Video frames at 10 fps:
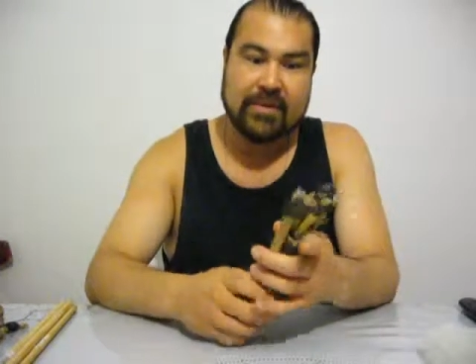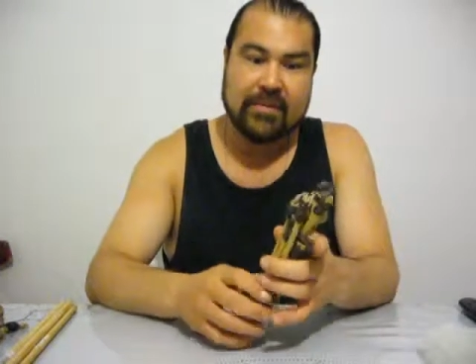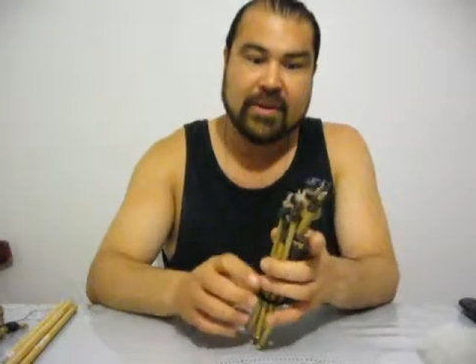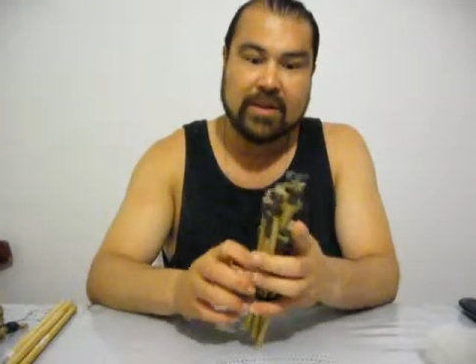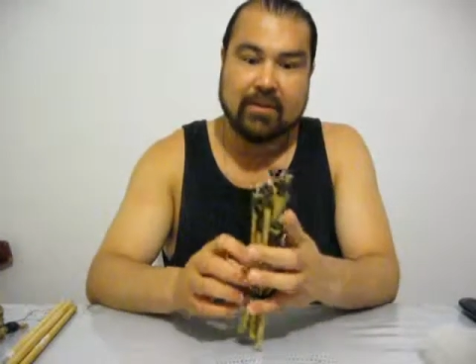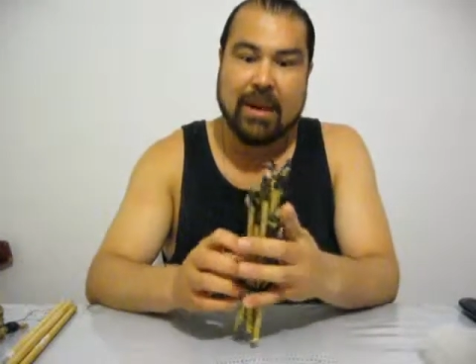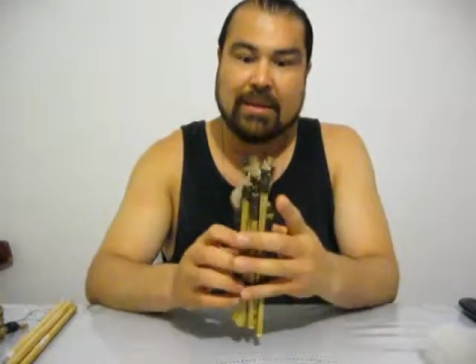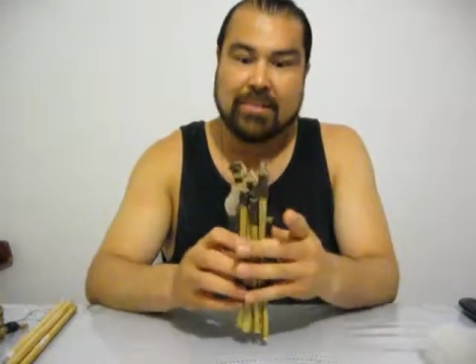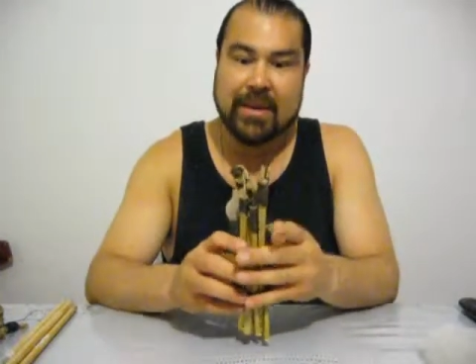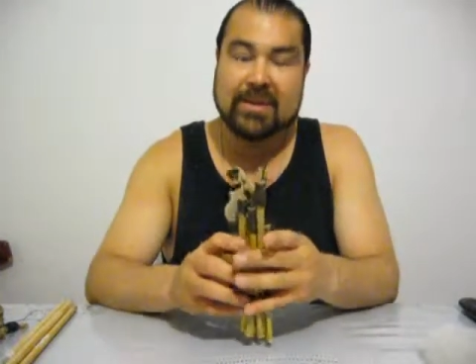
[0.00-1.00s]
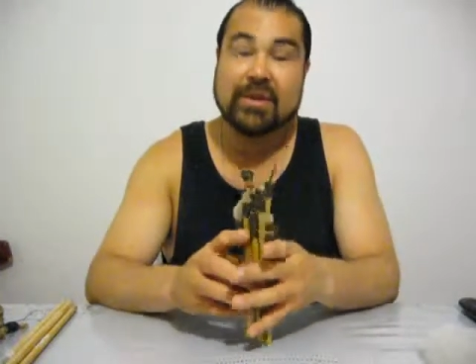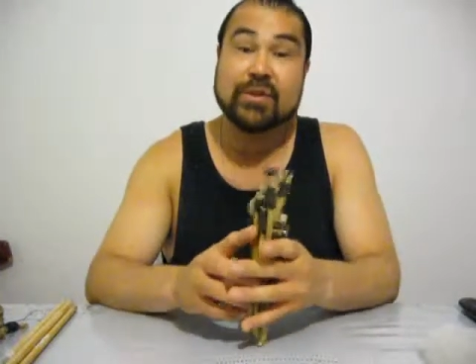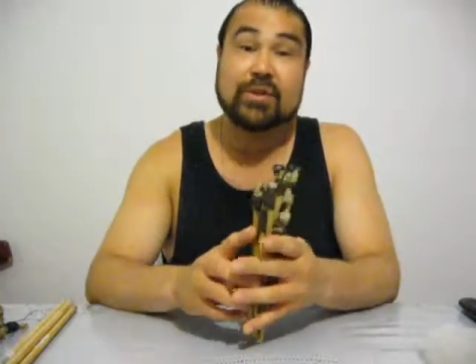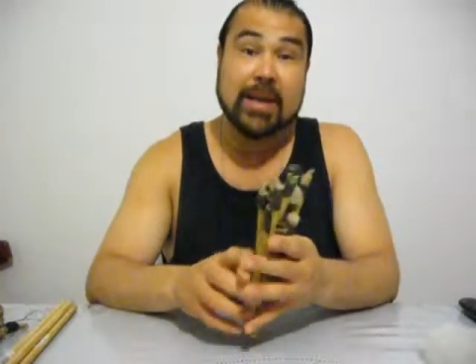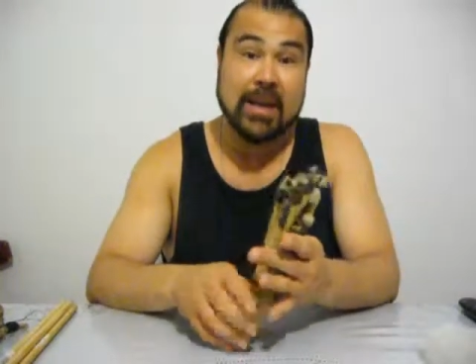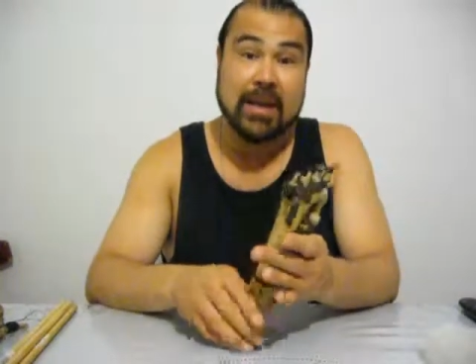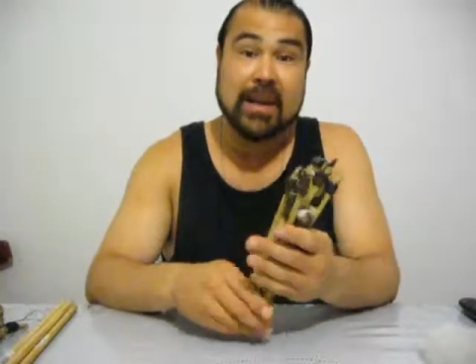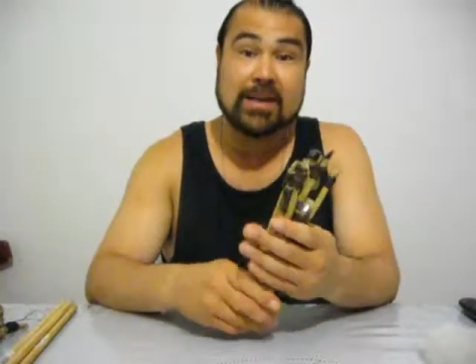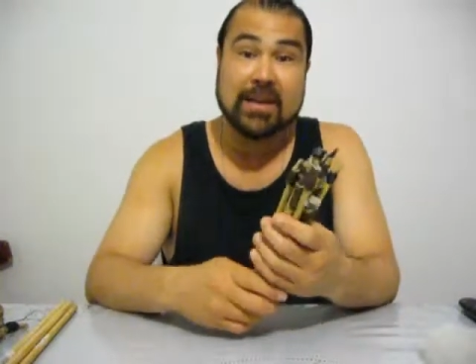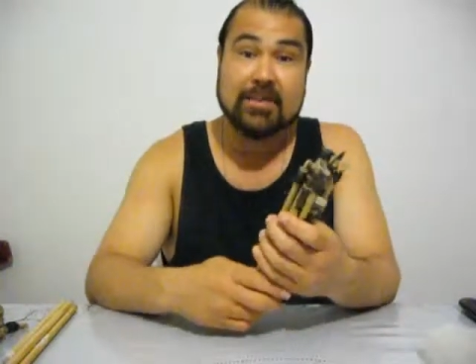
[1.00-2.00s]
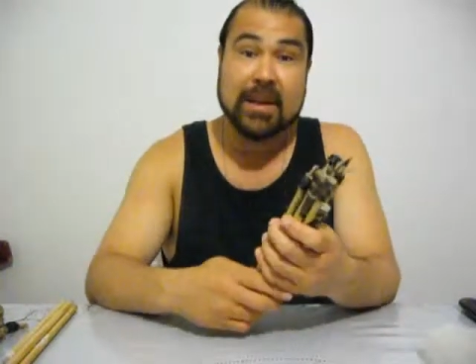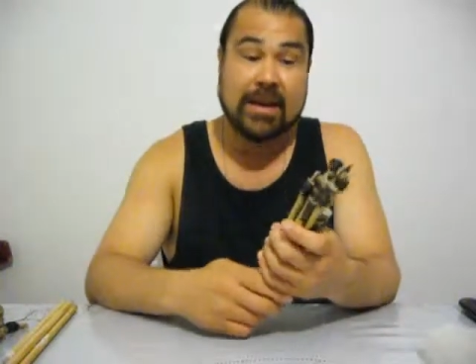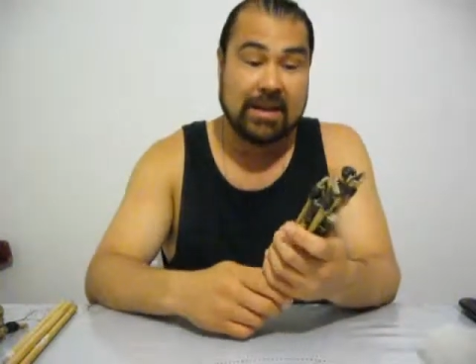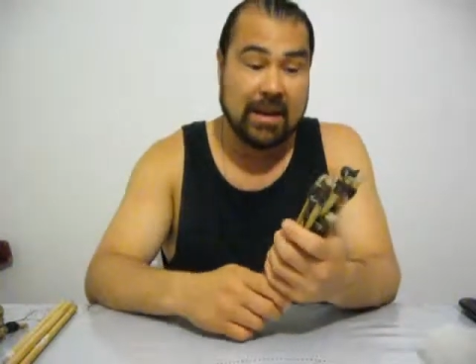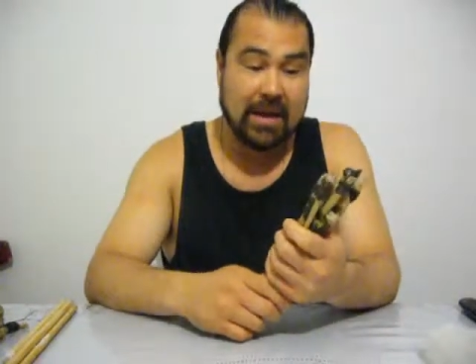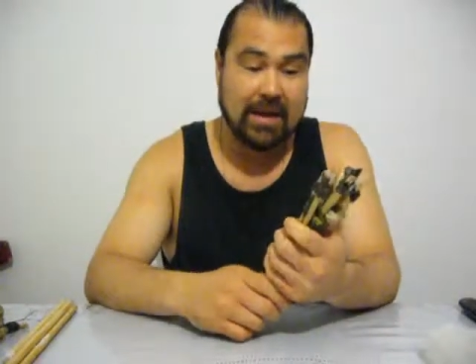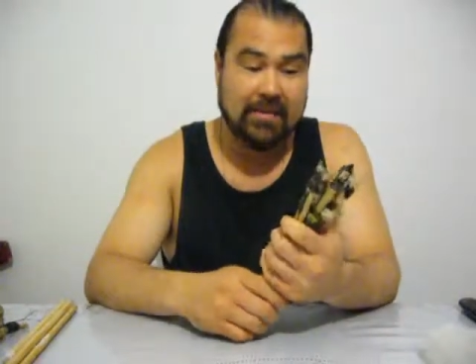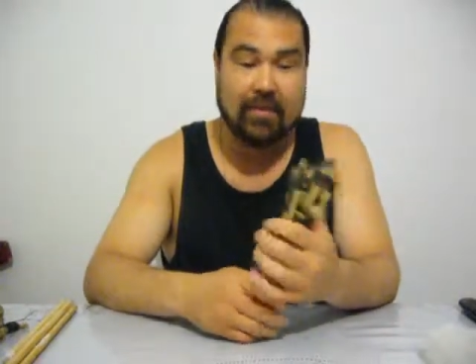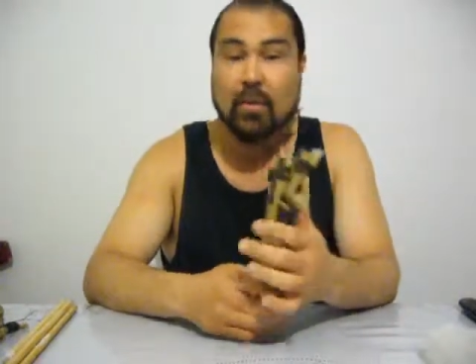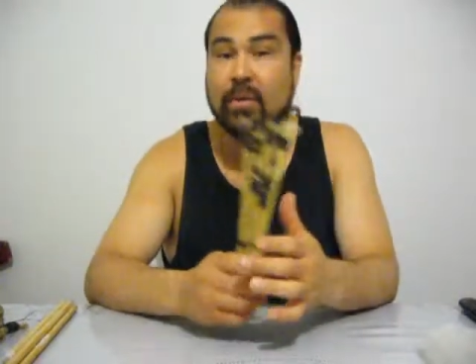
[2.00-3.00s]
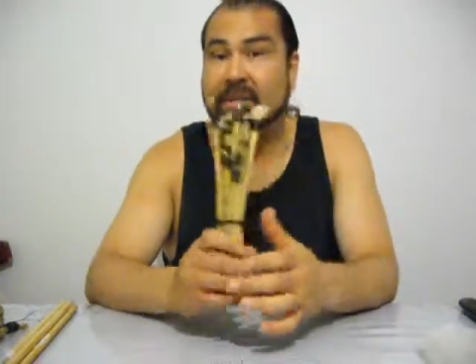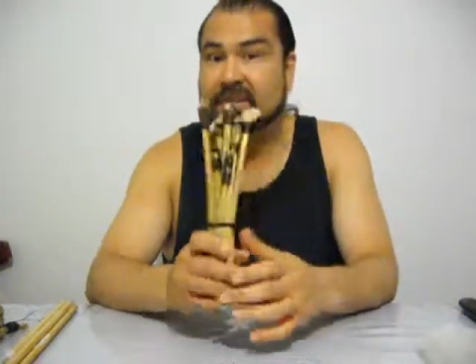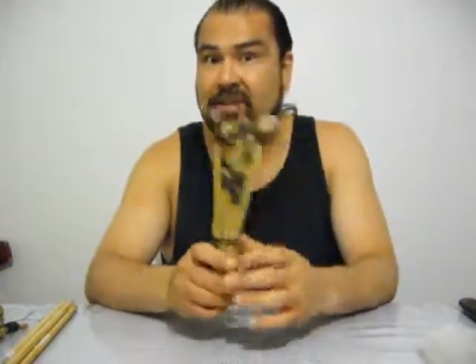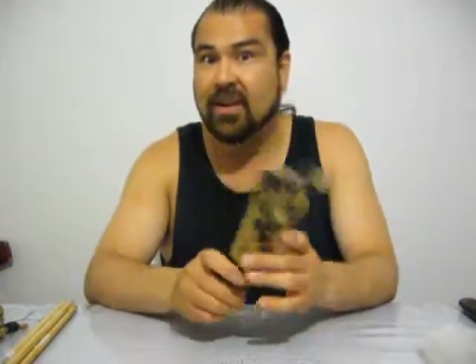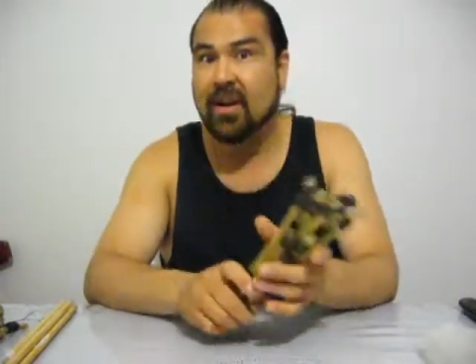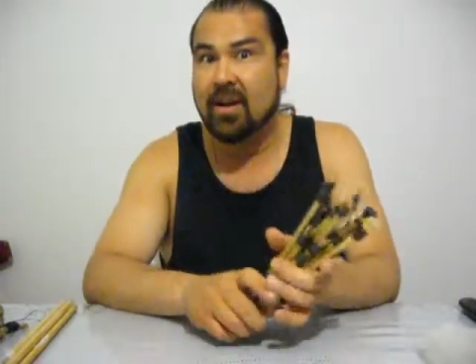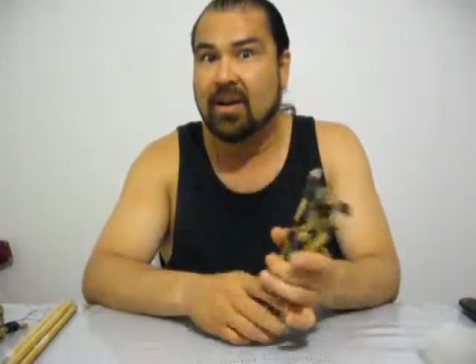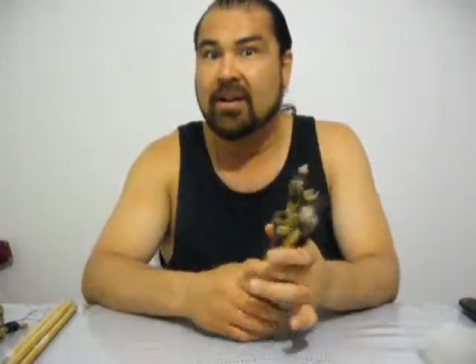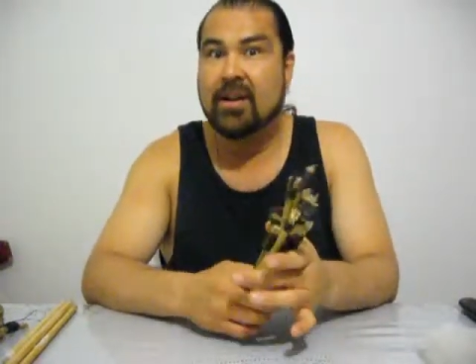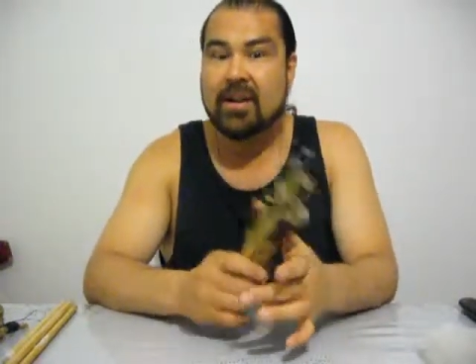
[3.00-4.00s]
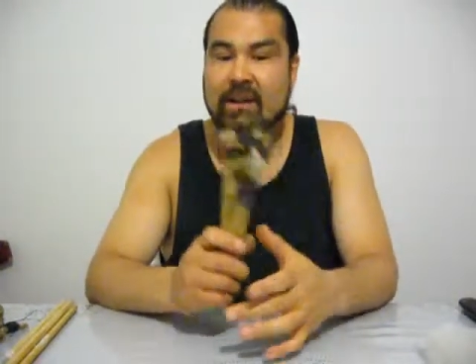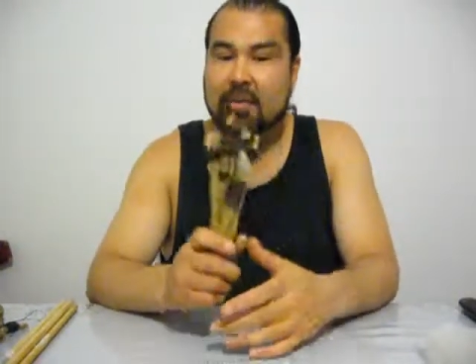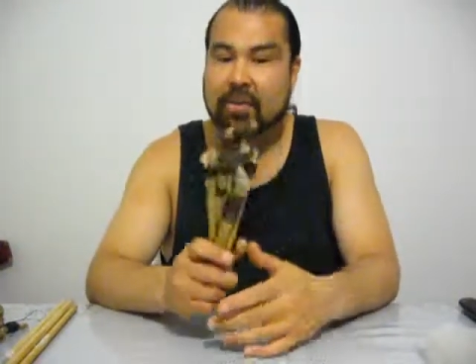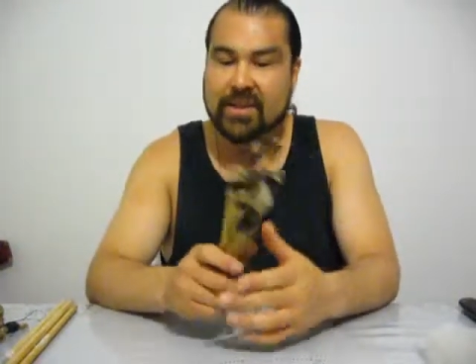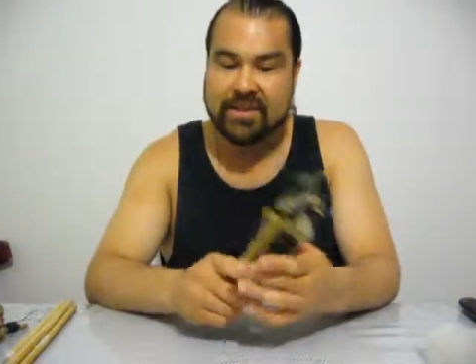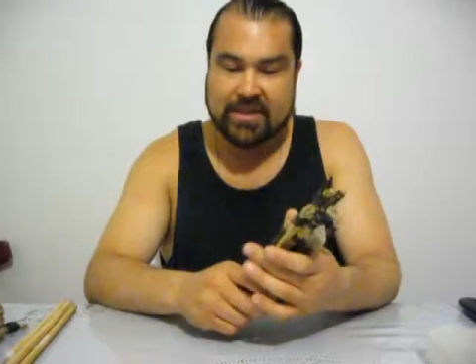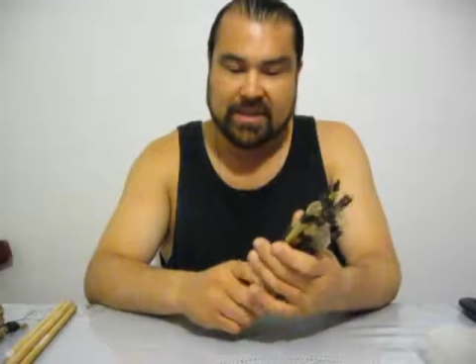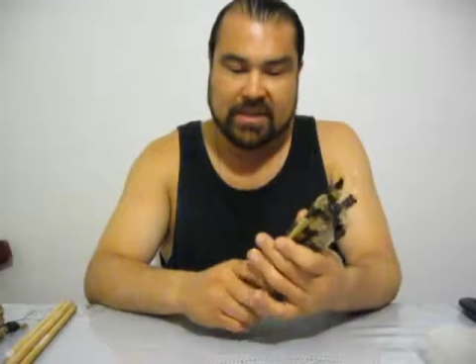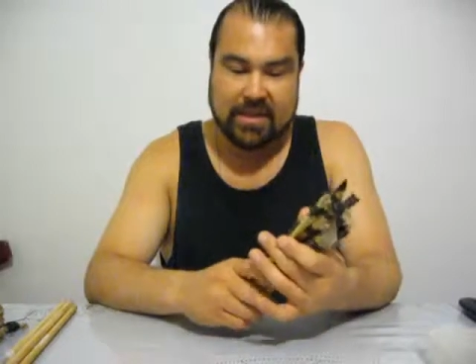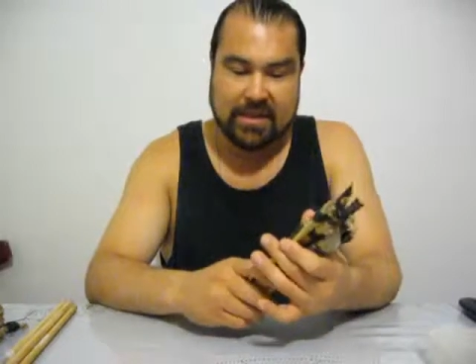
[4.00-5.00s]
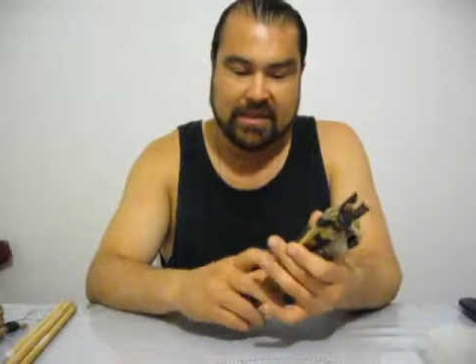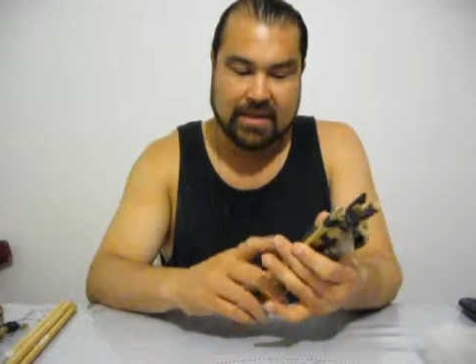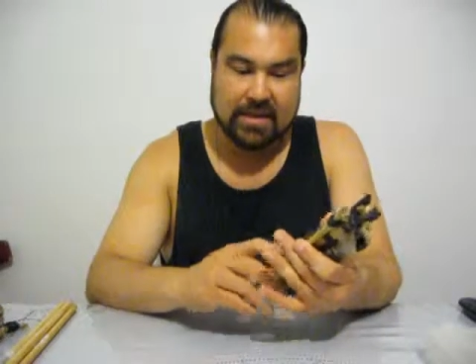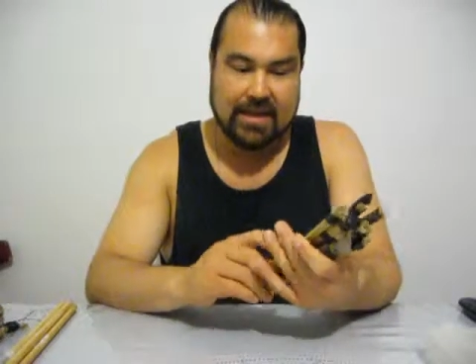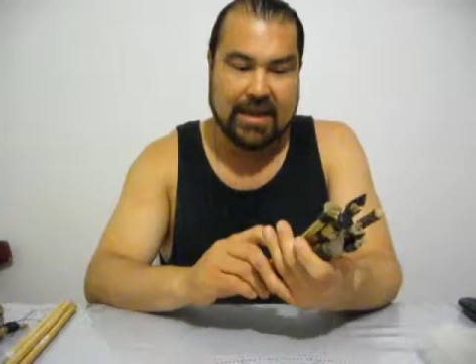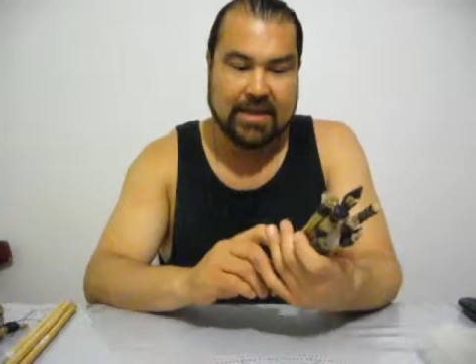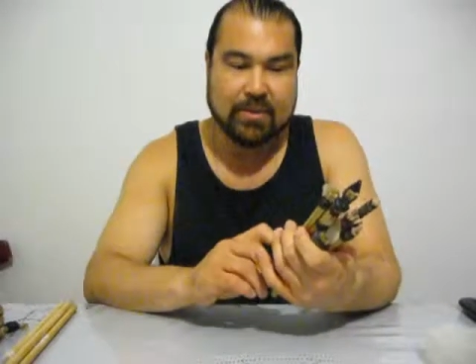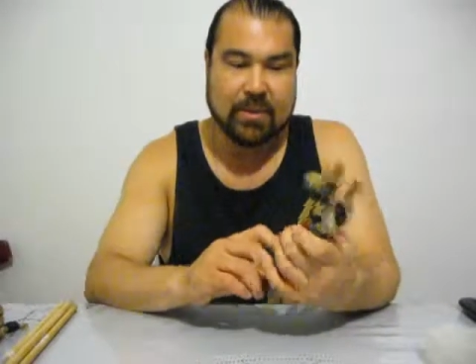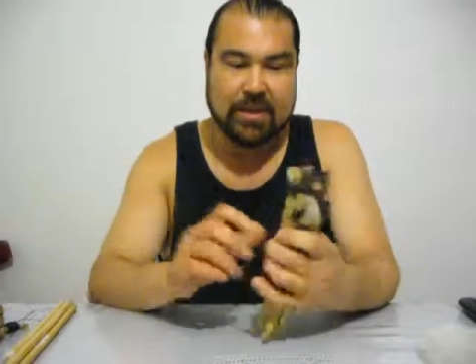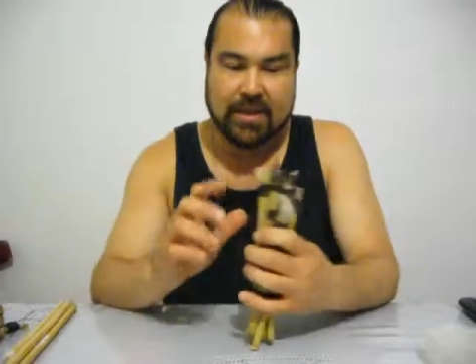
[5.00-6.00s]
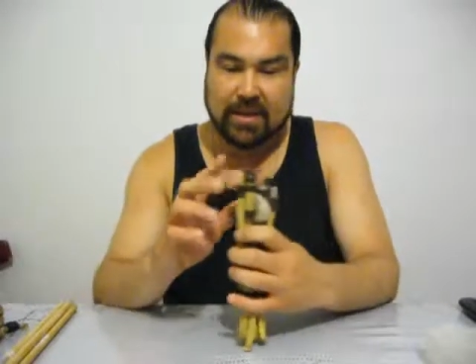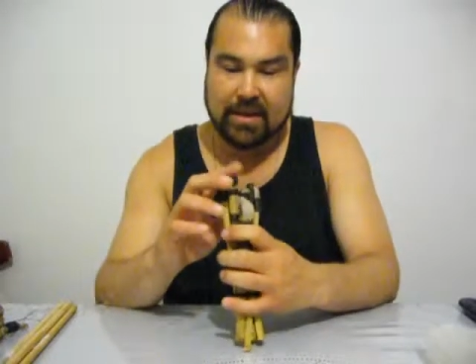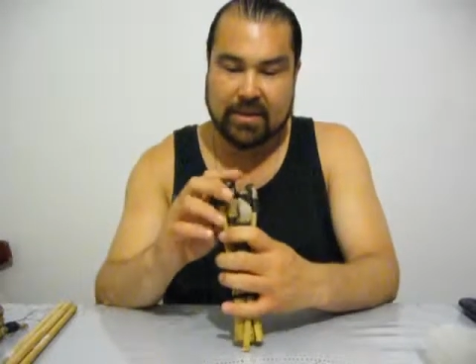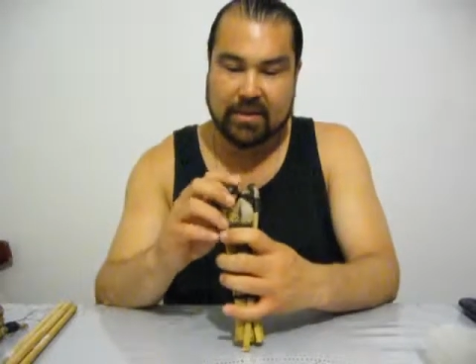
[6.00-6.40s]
you get the right pieces, you can actually make a knife or a saw, which that's one thing.